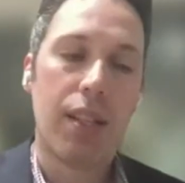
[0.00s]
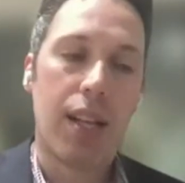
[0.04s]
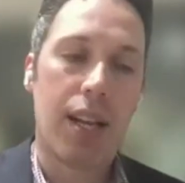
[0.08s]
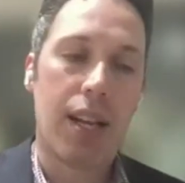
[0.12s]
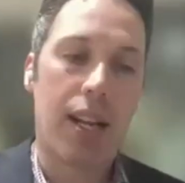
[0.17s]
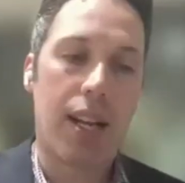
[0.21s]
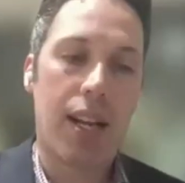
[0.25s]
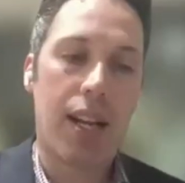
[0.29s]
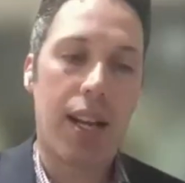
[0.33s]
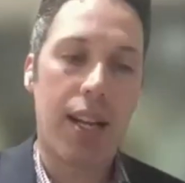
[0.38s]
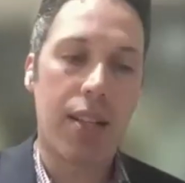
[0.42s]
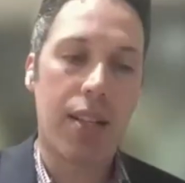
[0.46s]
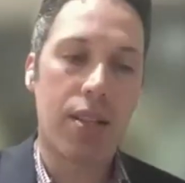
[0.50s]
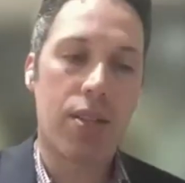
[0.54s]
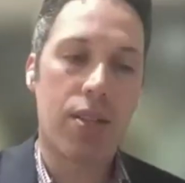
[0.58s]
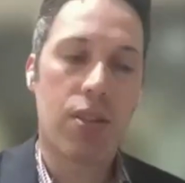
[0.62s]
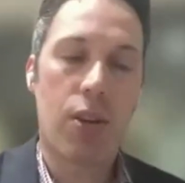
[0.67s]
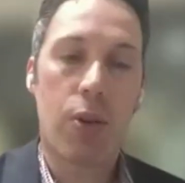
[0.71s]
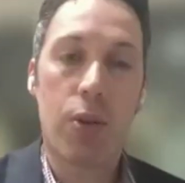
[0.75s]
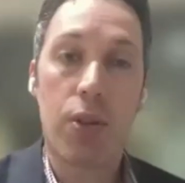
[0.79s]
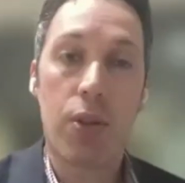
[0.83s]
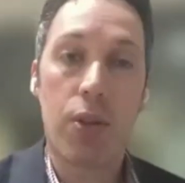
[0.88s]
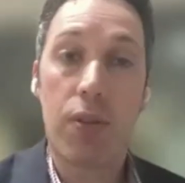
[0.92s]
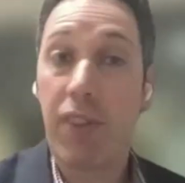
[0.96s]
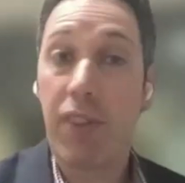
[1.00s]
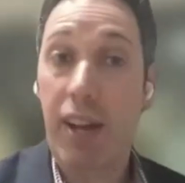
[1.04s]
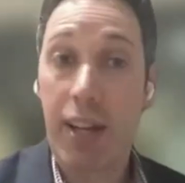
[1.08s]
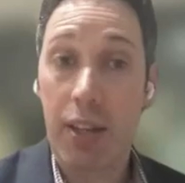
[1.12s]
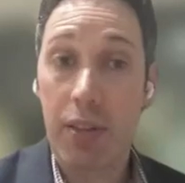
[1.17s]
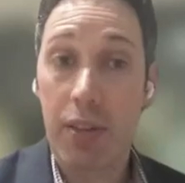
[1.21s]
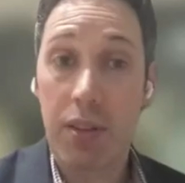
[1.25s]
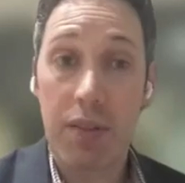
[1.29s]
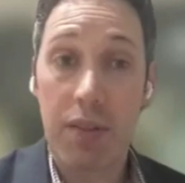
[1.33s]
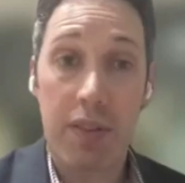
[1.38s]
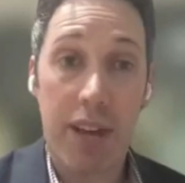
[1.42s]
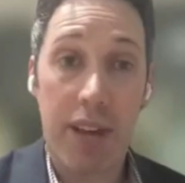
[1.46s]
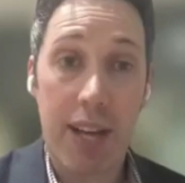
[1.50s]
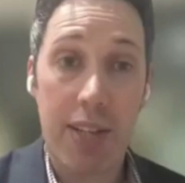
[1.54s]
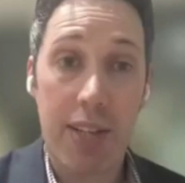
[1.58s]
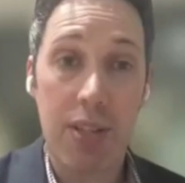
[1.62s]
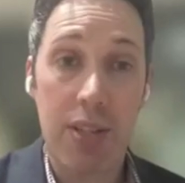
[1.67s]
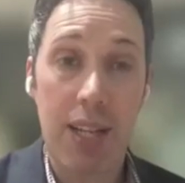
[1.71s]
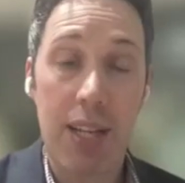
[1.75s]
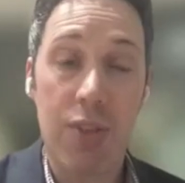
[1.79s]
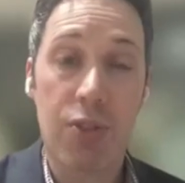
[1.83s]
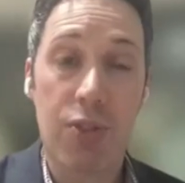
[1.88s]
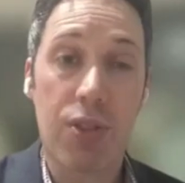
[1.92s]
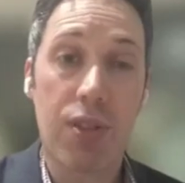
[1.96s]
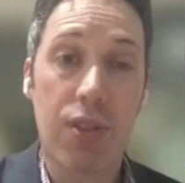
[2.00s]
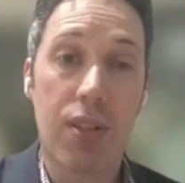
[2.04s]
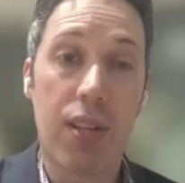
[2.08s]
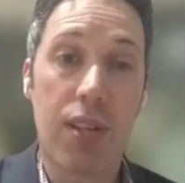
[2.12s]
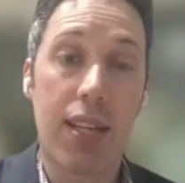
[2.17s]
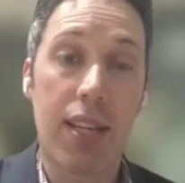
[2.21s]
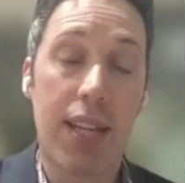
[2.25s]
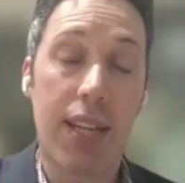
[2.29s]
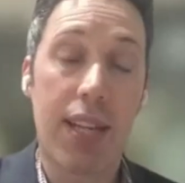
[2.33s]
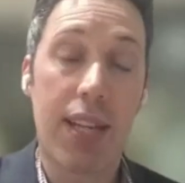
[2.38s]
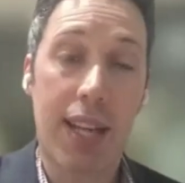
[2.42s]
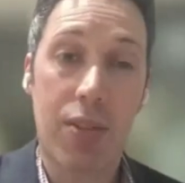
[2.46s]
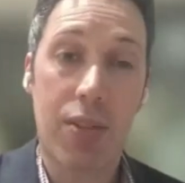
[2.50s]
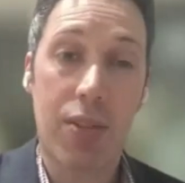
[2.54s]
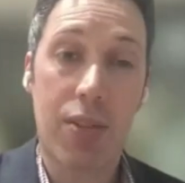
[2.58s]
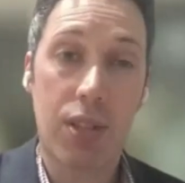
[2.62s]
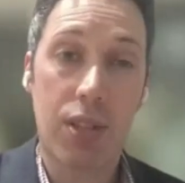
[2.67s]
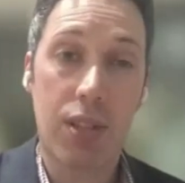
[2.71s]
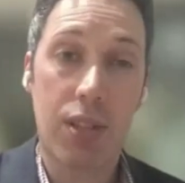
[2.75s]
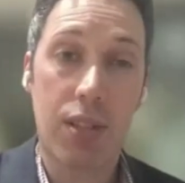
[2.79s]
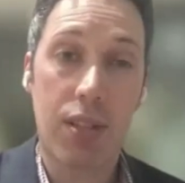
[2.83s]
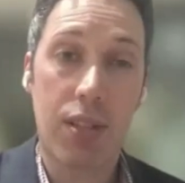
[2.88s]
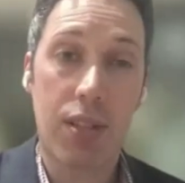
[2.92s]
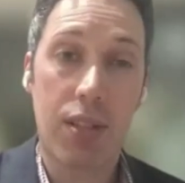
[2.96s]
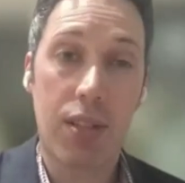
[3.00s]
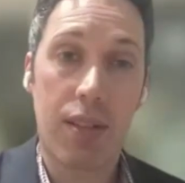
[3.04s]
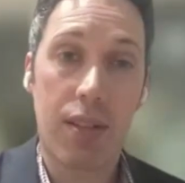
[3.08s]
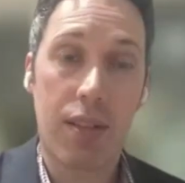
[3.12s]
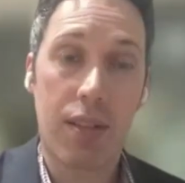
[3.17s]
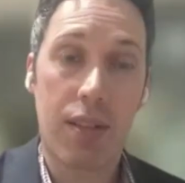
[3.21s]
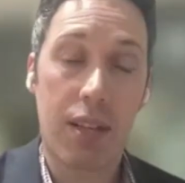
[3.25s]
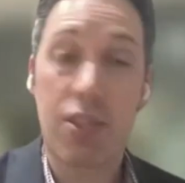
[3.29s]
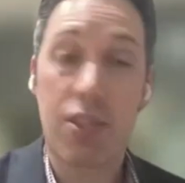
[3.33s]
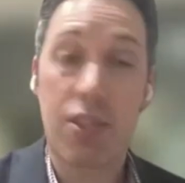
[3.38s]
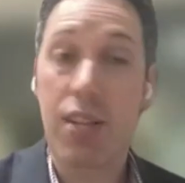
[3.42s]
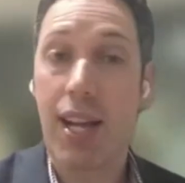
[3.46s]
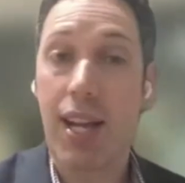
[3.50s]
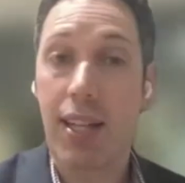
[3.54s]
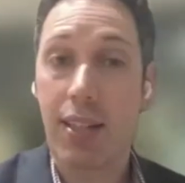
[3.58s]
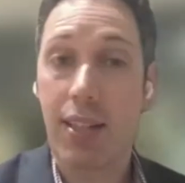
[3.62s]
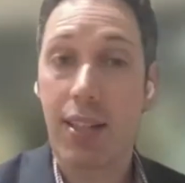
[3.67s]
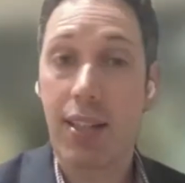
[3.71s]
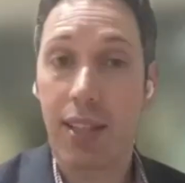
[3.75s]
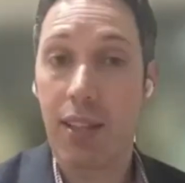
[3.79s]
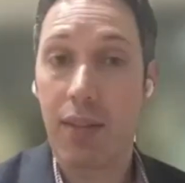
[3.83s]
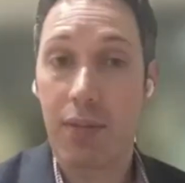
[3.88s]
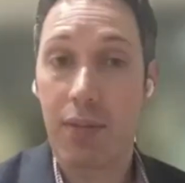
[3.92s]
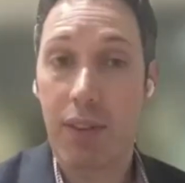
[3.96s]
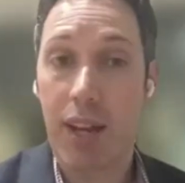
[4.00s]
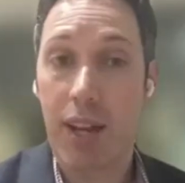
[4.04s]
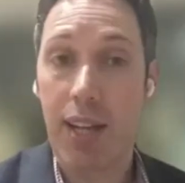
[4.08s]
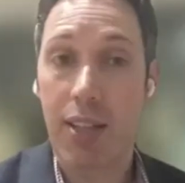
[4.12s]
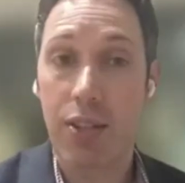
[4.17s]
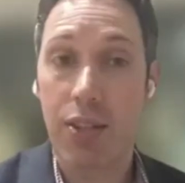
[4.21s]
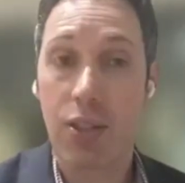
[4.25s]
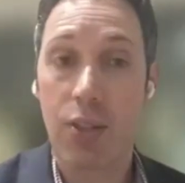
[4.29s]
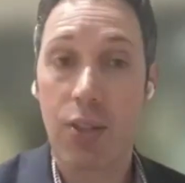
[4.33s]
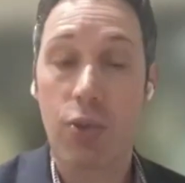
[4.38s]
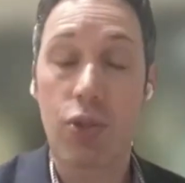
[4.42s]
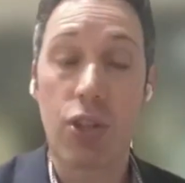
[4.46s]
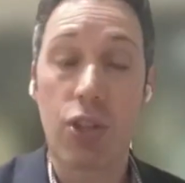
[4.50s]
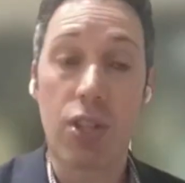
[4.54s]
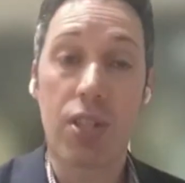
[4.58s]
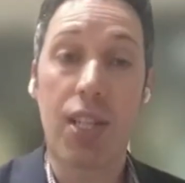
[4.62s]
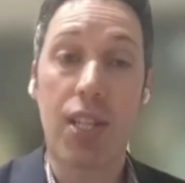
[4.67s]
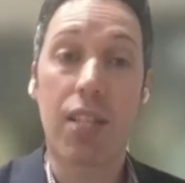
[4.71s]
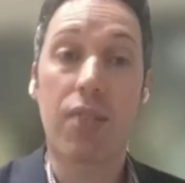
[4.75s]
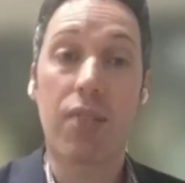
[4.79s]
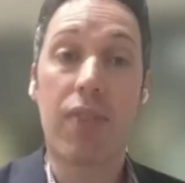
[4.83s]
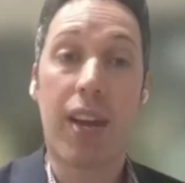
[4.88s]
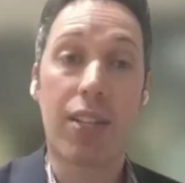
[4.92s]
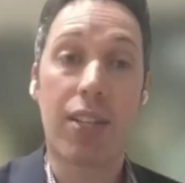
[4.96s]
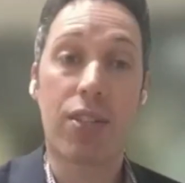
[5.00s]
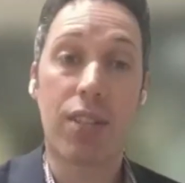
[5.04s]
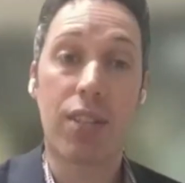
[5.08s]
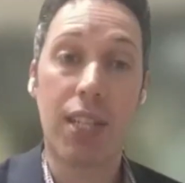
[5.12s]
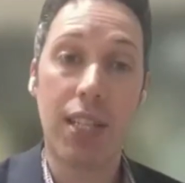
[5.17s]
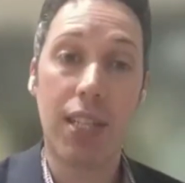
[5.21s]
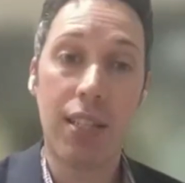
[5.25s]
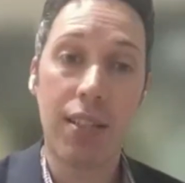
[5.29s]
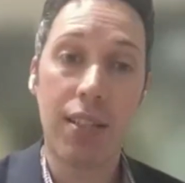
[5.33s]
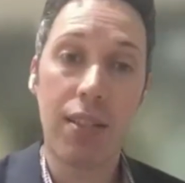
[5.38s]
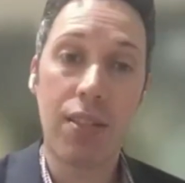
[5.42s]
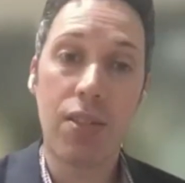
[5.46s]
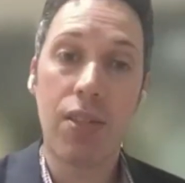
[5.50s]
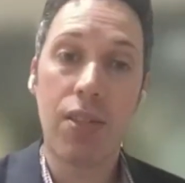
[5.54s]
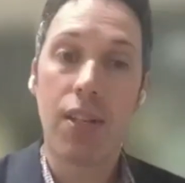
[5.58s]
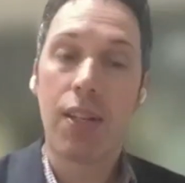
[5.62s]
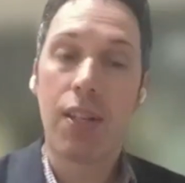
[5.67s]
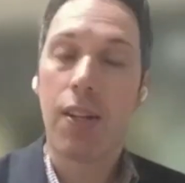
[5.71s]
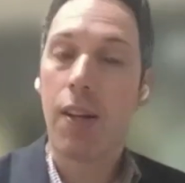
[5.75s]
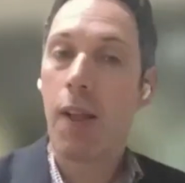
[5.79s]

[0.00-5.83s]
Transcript: Uh, and so you follow the vaccination analogy exactly. In fact, so just as vaccines.